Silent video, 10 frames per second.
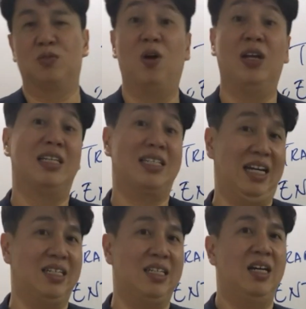smaller
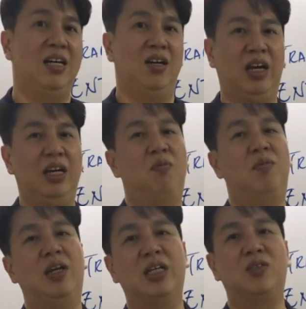size. Okay,
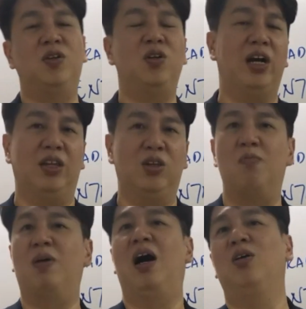maybe the next video I can
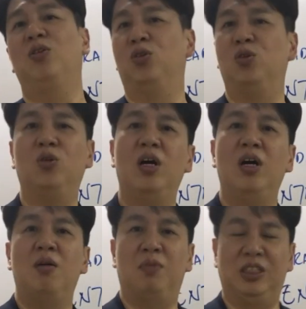talk about how to do
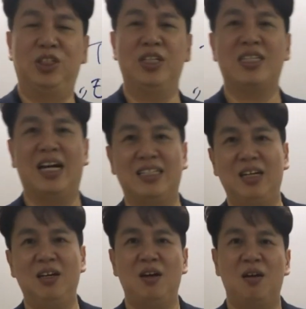position
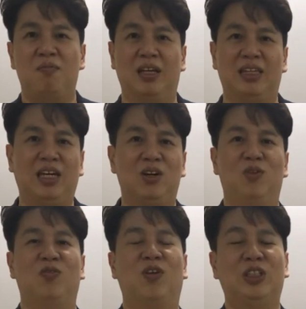sizing, but thank you
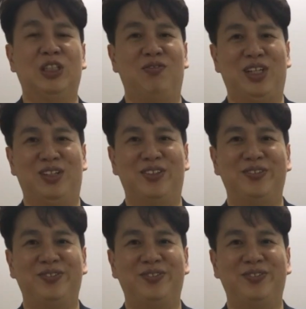for watching the video.